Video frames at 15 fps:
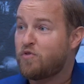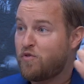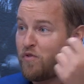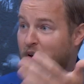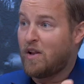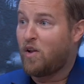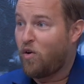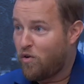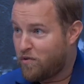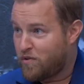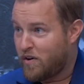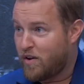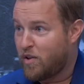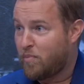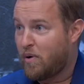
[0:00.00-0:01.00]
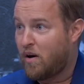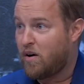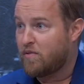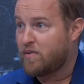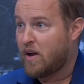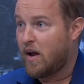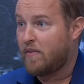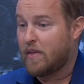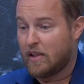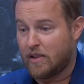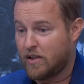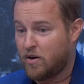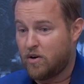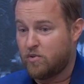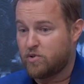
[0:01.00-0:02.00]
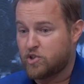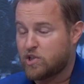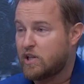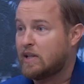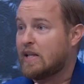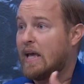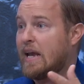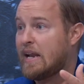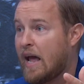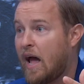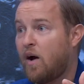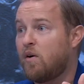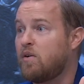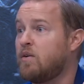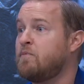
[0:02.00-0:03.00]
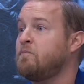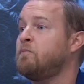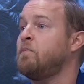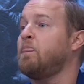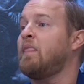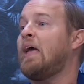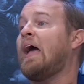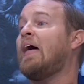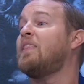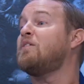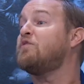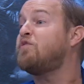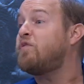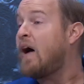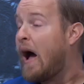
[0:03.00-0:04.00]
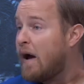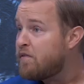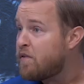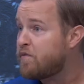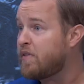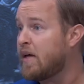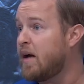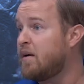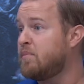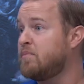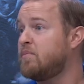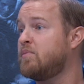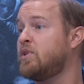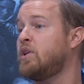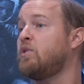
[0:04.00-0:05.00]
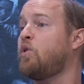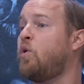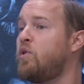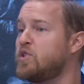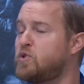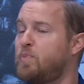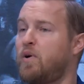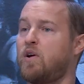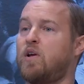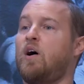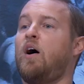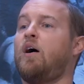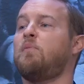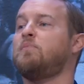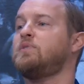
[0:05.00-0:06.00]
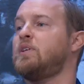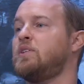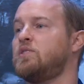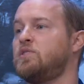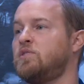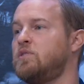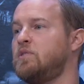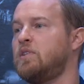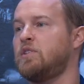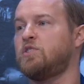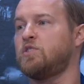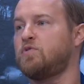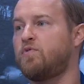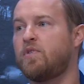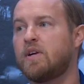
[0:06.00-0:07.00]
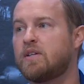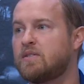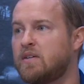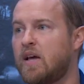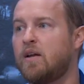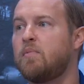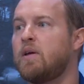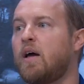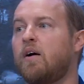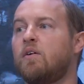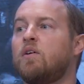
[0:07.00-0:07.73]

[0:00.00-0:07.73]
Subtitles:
fell over under the power of God. They literally were just laid out. And then five of them, you know, the Holy Spirit comes, it just freaks the enemy out.